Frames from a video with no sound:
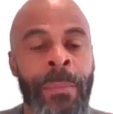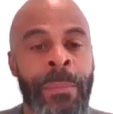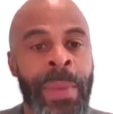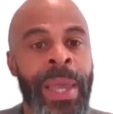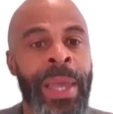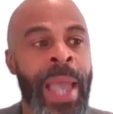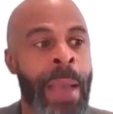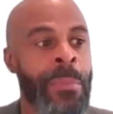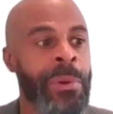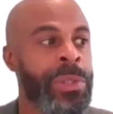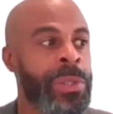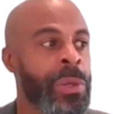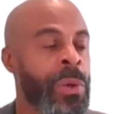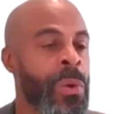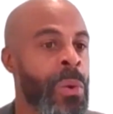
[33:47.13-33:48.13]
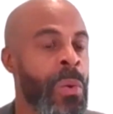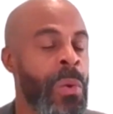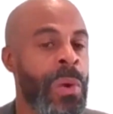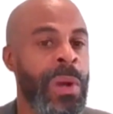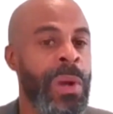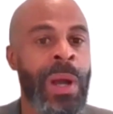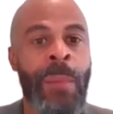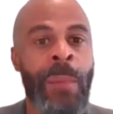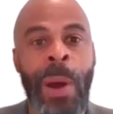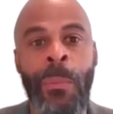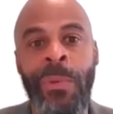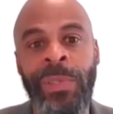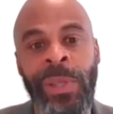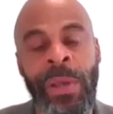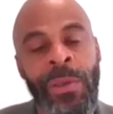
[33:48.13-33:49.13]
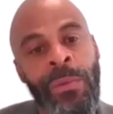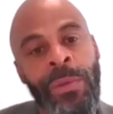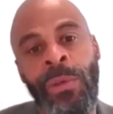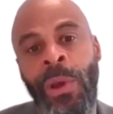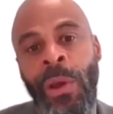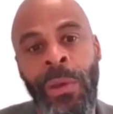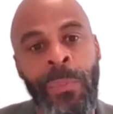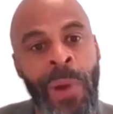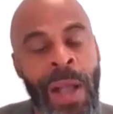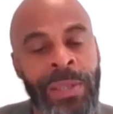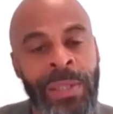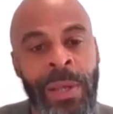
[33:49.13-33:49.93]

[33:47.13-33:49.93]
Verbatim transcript: being able to come up with so you you know you brought